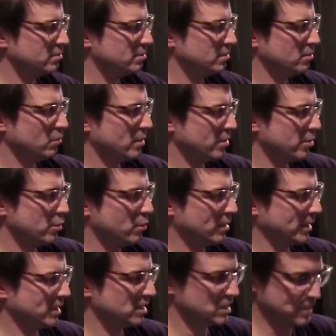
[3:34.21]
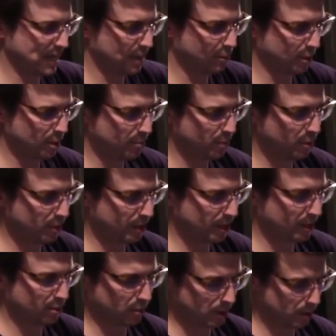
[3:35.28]
whether you want it to stay where you put
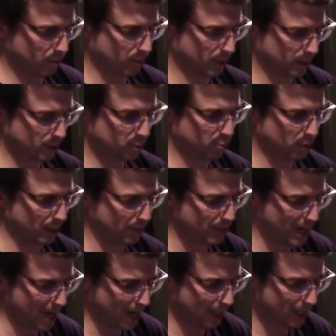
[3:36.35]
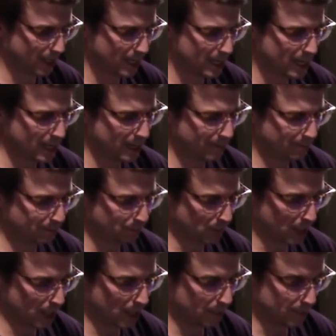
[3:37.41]
it or whether you want it to spring back.
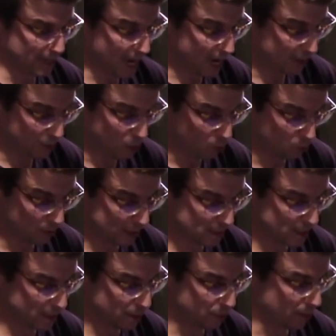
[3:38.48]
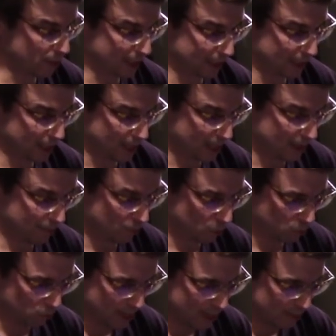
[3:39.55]
Red say you, like, or
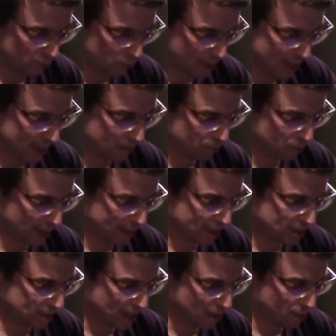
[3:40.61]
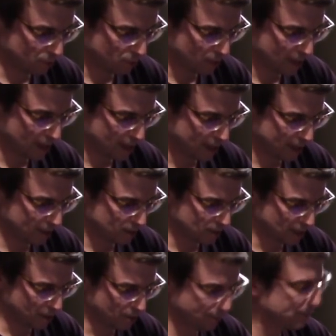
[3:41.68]
red eye
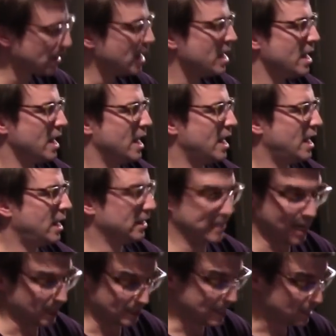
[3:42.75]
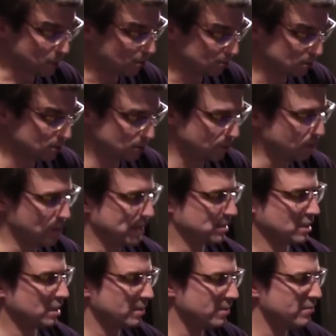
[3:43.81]
sow. Yeah, take notes. This is
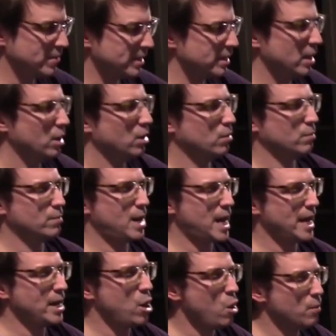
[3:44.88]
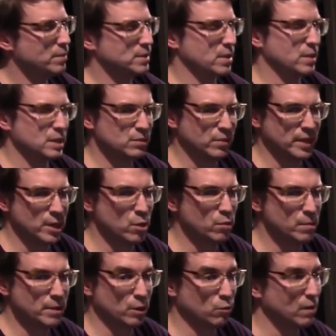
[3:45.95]
going to be a video. My hope is that this video will
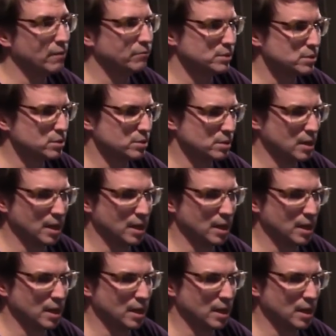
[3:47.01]
be a reference